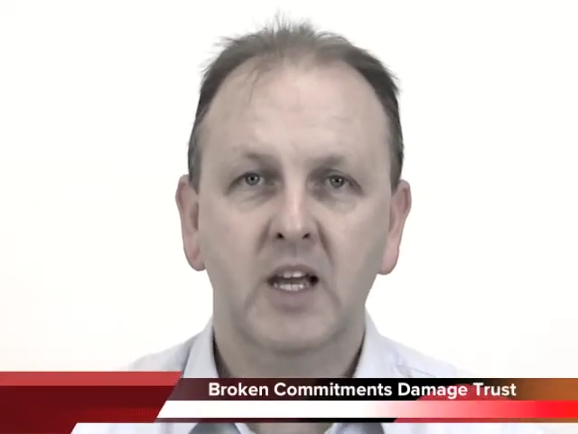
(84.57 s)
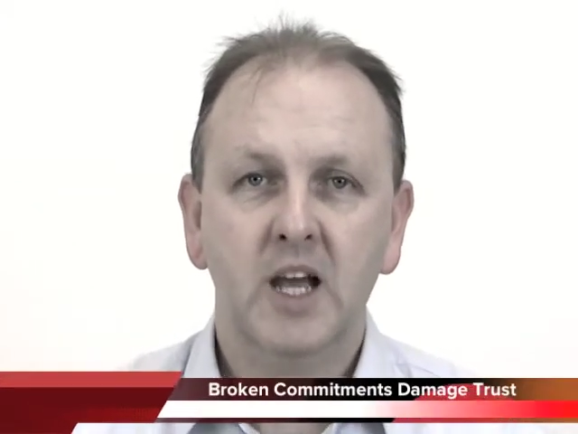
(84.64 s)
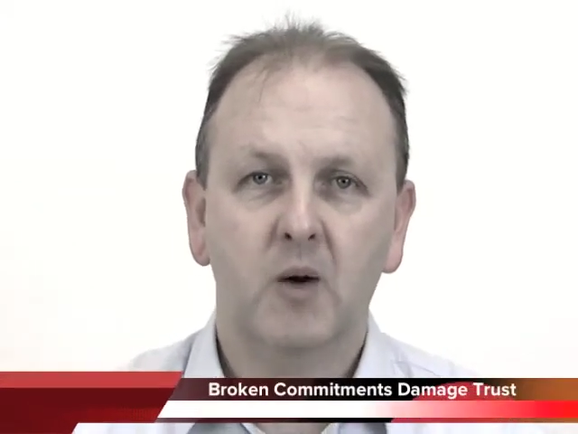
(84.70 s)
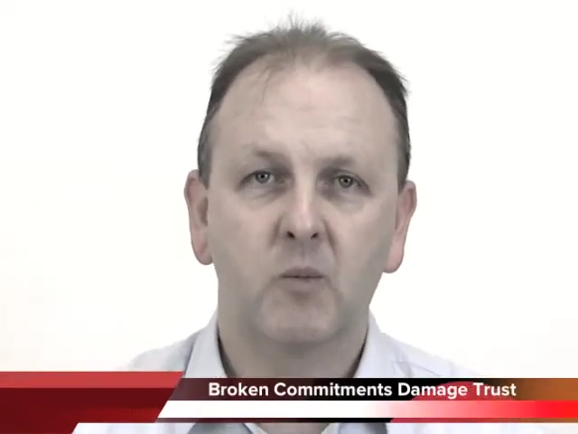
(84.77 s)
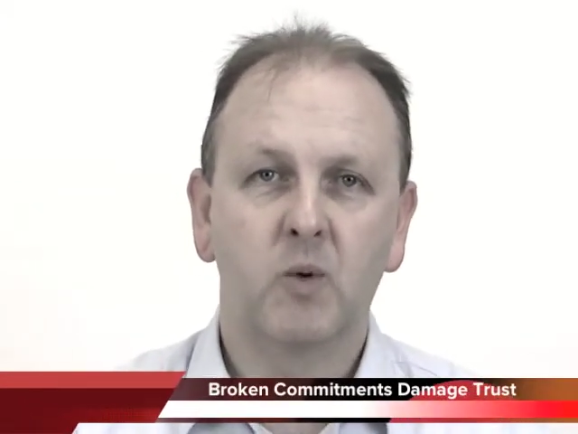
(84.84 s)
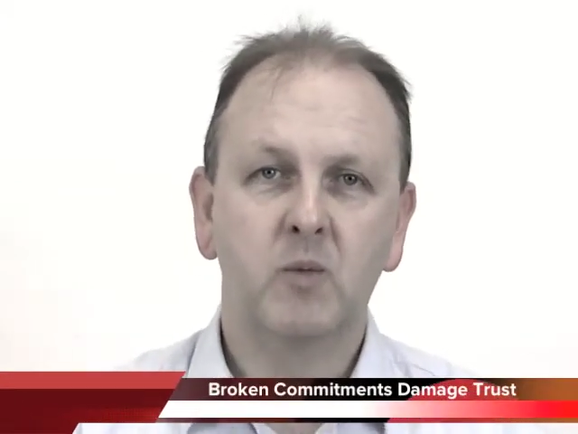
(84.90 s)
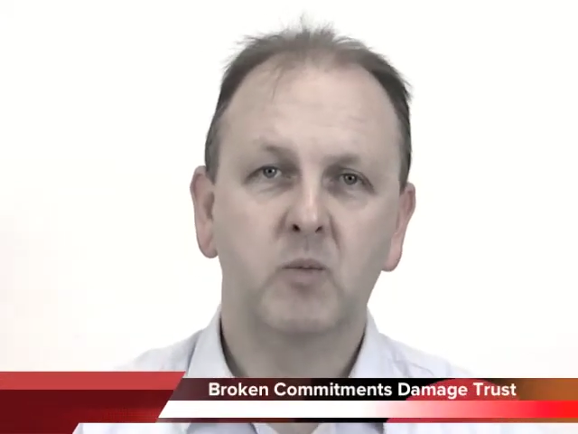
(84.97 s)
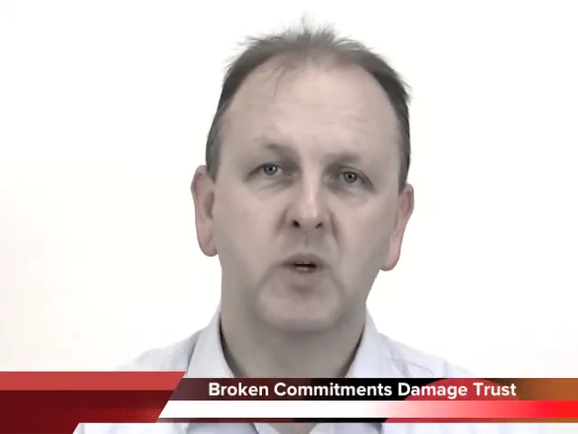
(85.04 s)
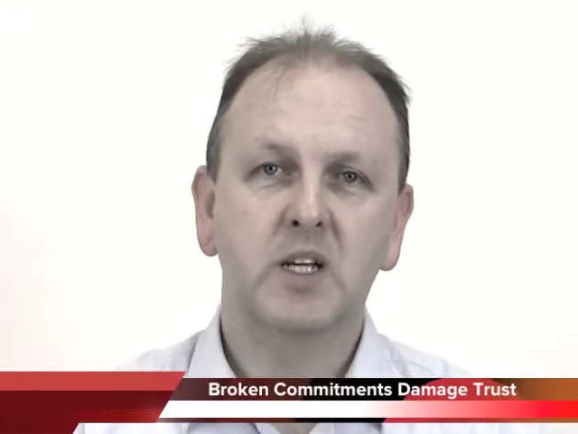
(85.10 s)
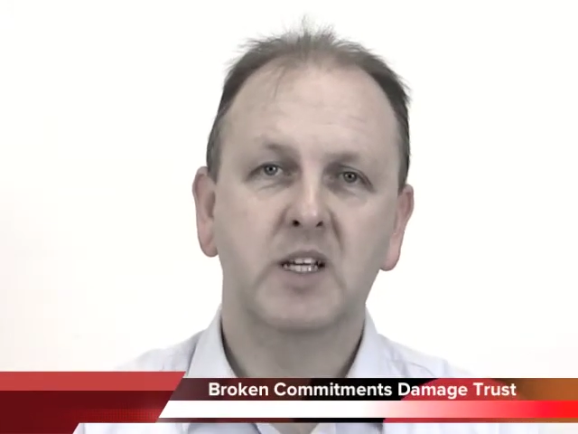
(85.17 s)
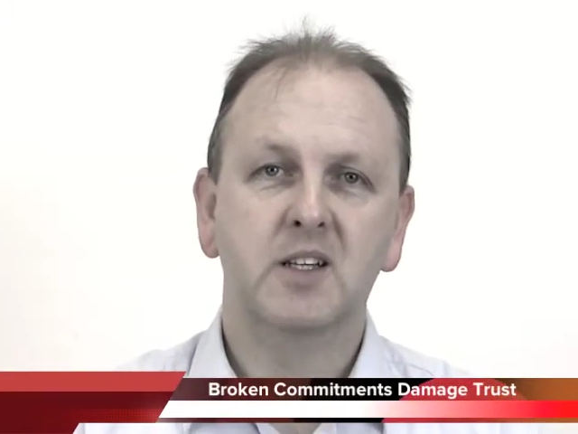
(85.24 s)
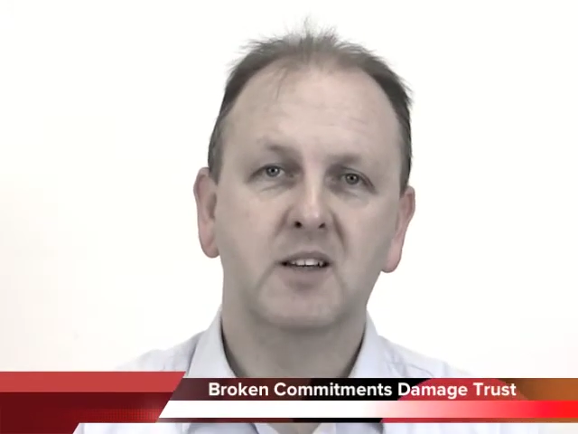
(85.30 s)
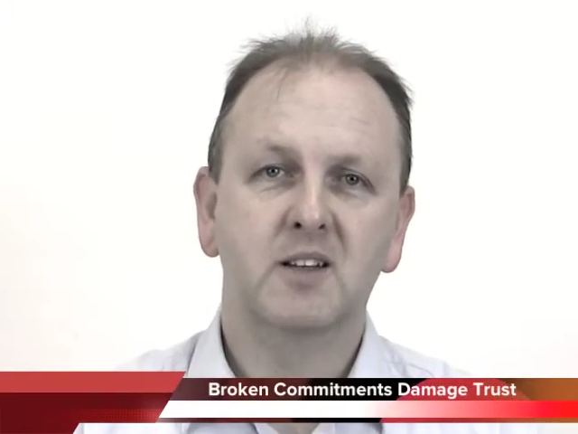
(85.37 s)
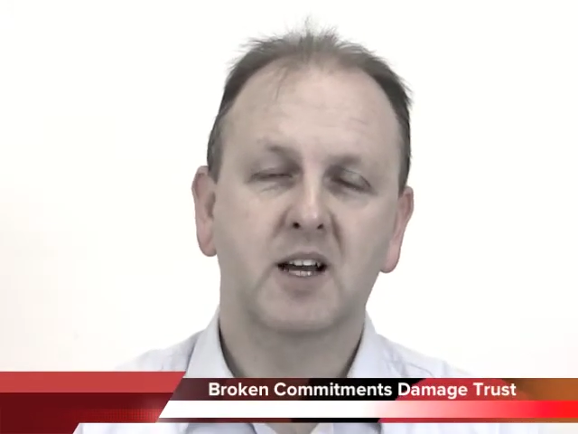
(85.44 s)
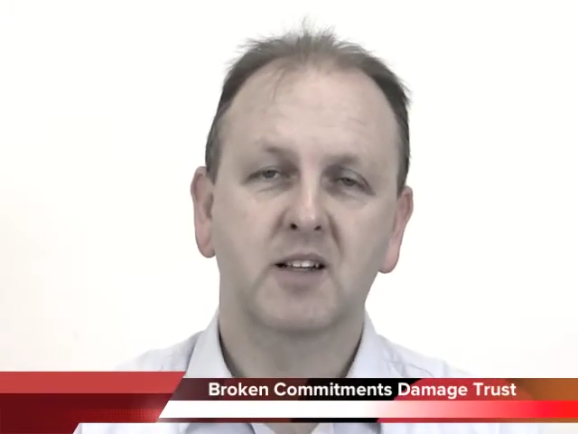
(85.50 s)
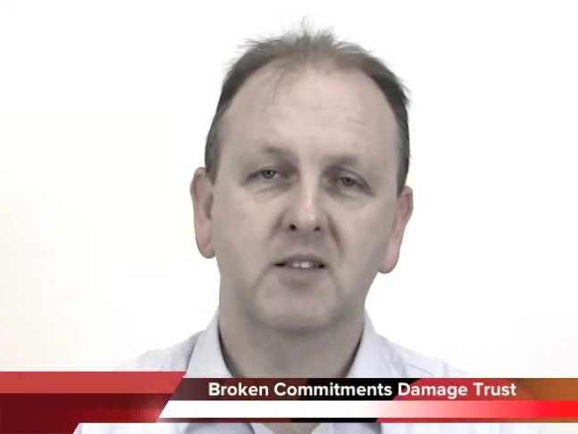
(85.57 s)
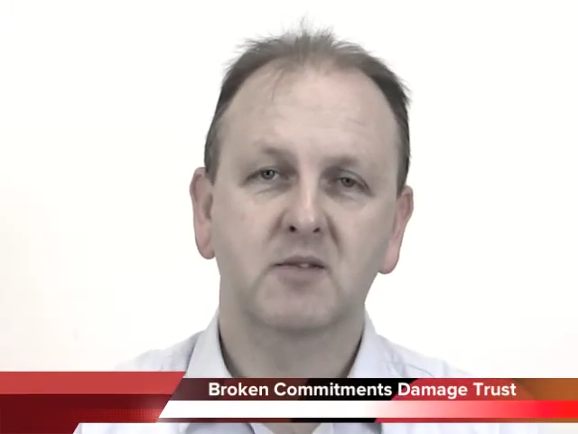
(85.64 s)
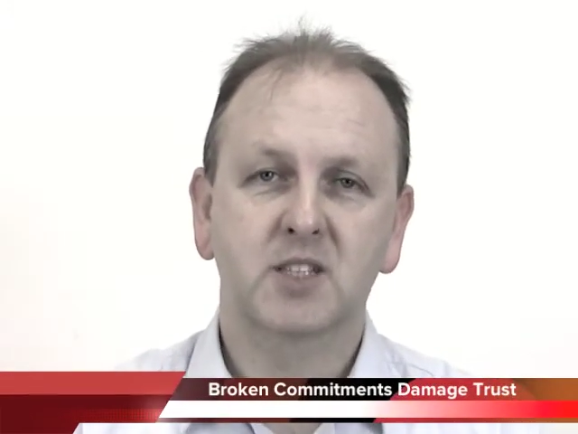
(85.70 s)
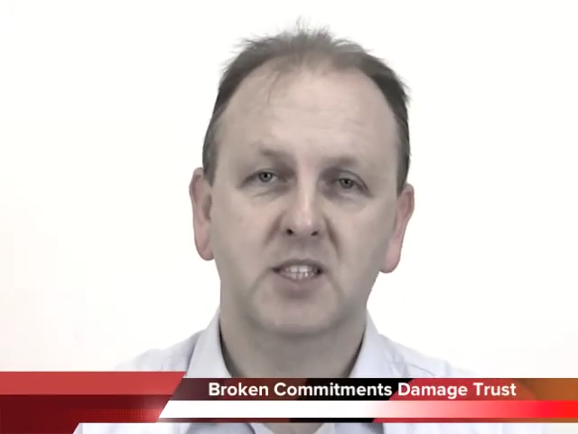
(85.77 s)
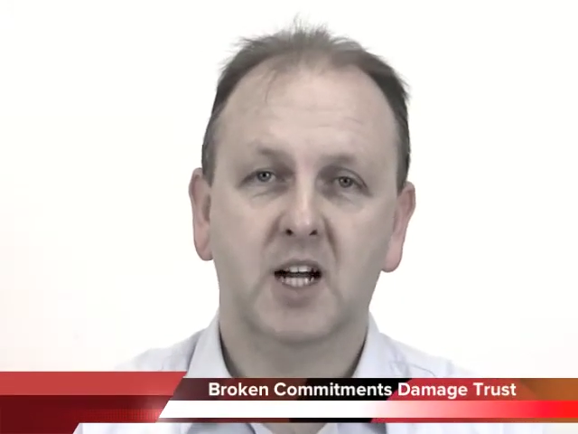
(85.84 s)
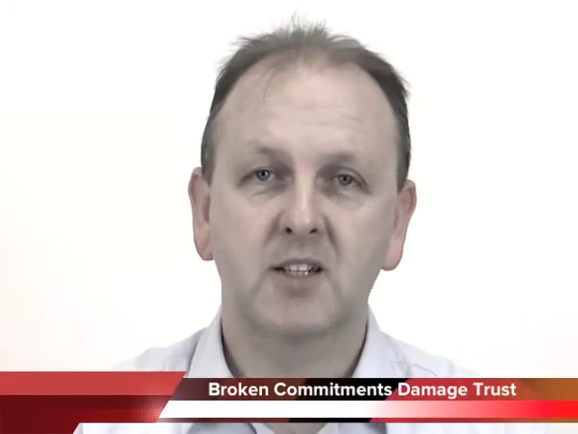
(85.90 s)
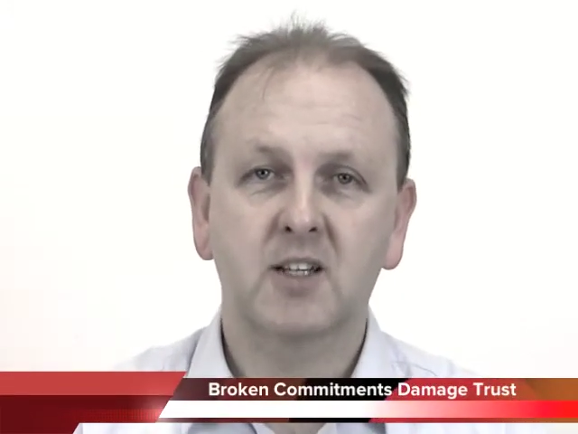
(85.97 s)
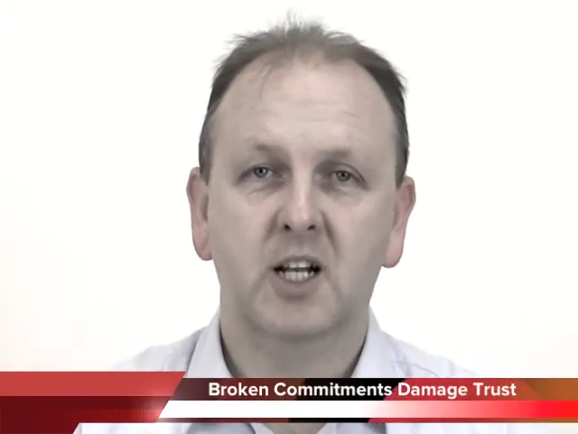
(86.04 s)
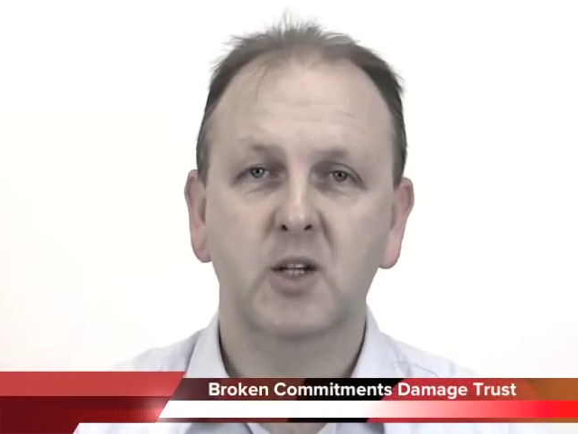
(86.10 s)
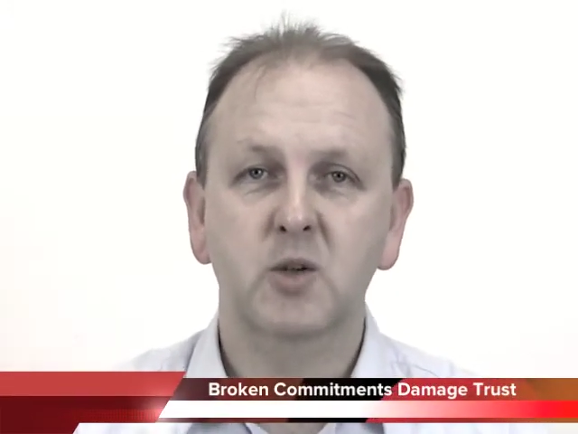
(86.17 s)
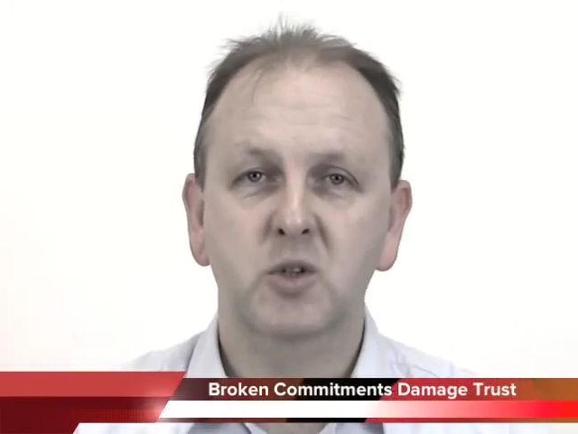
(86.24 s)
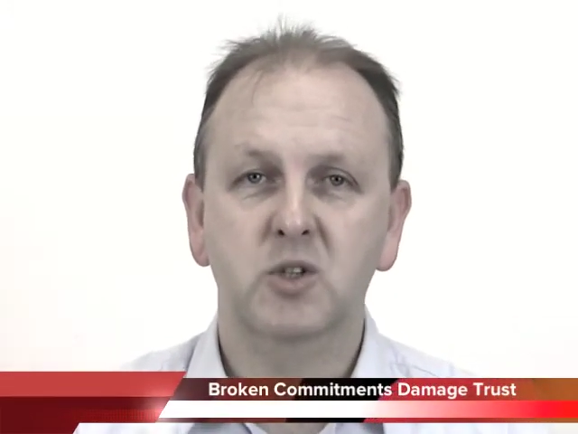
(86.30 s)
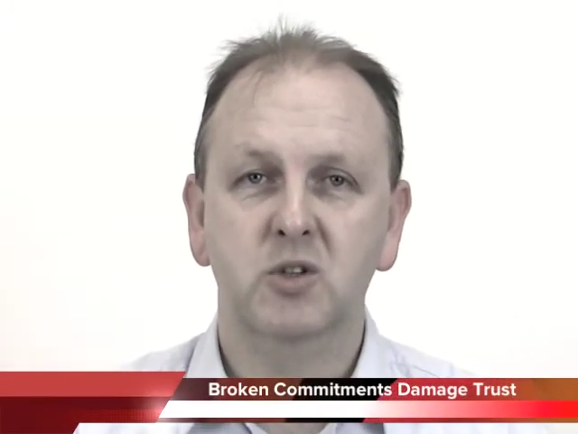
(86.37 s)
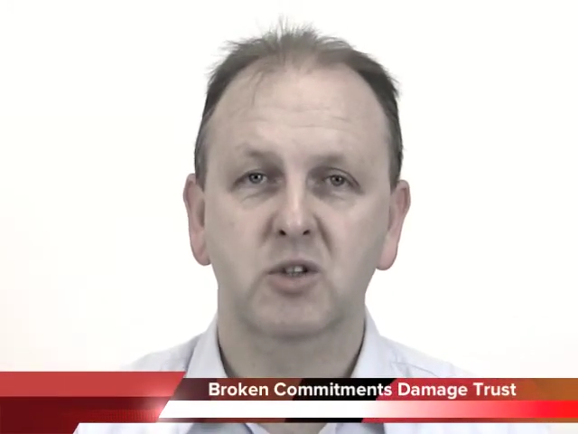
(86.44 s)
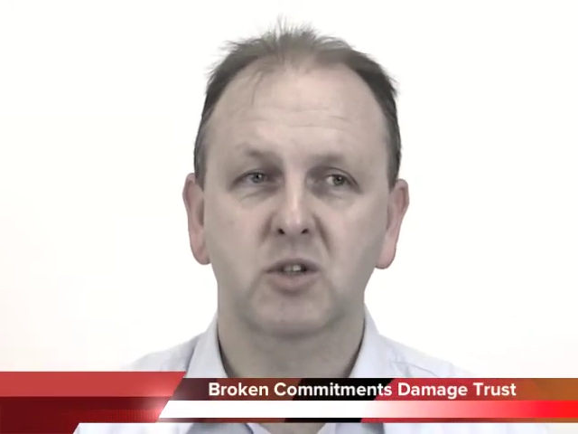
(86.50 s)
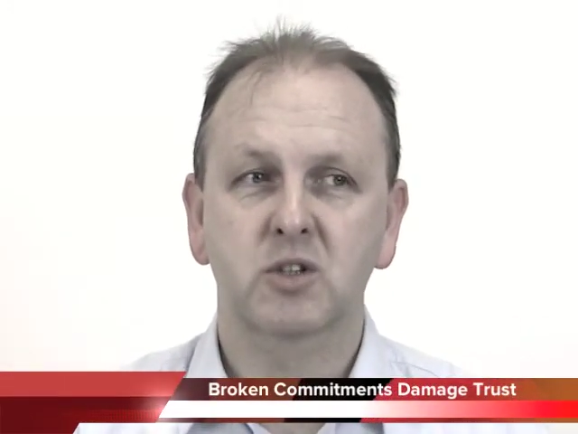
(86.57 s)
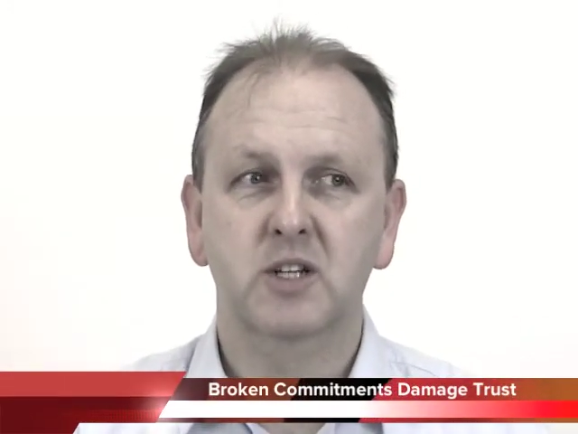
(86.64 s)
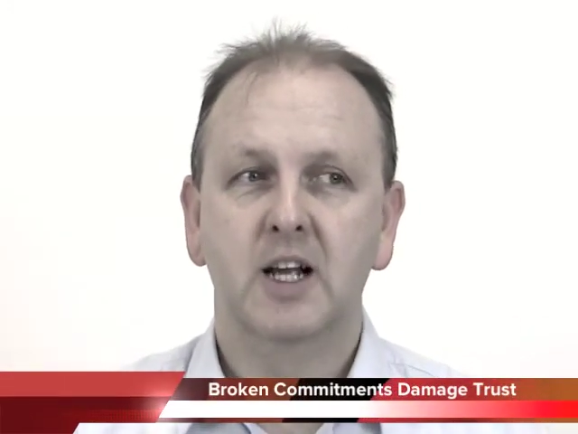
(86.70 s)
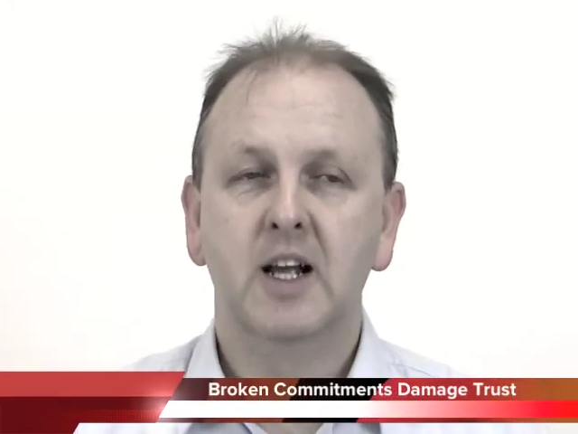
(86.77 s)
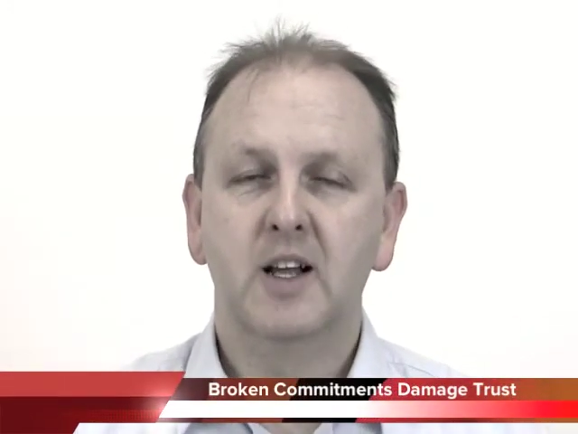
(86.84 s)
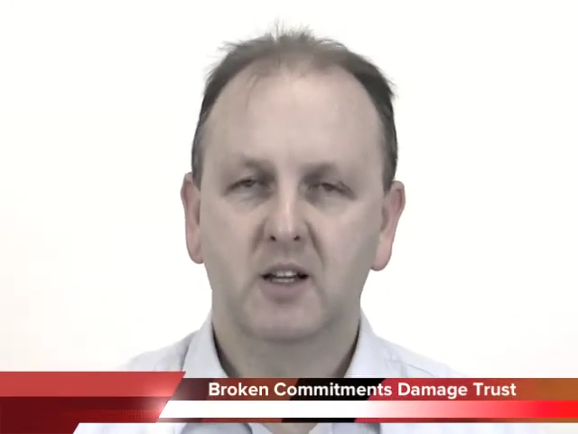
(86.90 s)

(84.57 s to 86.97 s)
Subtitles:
And when we start to lose trust,